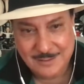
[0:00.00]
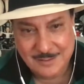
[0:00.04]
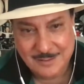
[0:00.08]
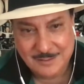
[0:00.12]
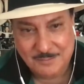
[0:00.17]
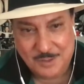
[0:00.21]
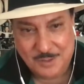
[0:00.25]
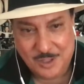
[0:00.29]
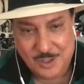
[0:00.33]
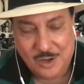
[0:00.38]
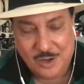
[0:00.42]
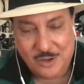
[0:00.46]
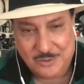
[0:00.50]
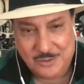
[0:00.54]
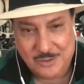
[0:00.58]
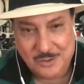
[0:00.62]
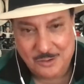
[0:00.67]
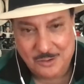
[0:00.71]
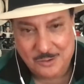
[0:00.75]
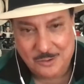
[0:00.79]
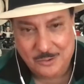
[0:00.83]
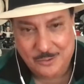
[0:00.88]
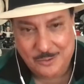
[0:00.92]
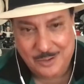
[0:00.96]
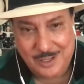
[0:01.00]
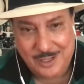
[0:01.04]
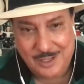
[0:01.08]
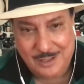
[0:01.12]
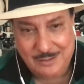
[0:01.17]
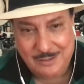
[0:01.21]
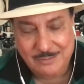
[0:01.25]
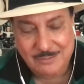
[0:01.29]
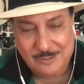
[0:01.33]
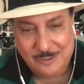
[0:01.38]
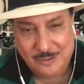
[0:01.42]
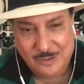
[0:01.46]
but also
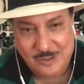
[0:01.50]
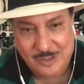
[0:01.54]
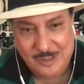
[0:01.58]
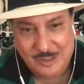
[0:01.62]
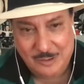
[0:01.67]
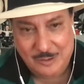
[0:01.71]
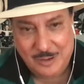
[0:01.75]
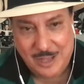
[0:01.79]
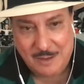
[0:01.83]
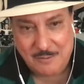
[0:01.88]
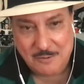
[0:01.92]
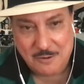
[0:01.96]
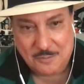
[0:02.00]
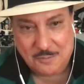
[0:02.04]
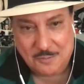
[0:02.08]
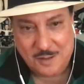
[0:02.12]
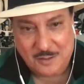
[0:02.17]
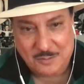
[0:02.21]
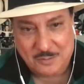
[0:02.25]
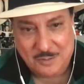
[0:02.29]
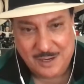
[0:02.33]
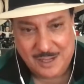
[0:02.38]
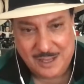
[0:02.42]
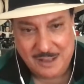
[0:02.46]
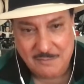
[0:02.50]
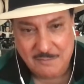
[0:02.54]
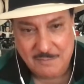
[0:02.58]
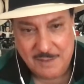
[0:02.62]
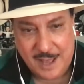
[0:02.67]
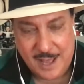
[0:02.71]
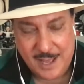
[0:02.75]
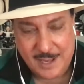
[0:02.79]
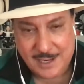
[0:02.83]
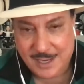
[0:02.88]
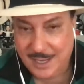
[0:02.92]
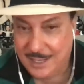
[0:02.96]
we have a responsibility to give
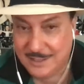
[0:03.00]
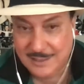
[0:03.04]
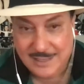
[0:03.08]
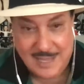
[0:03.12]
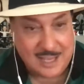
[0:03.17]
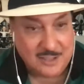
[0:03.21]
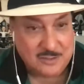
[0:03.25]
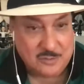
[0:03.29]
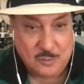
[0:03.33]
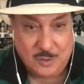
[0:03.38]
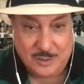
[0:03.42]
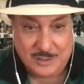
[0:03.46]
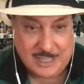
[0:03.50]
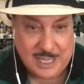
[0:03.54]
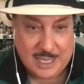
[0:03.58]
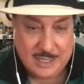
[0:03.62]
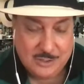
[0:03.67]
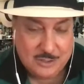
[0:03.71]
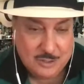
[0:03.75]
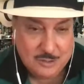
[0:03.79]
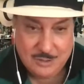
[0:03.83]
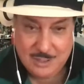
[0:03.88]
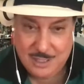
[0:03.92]
back, and that's what they do.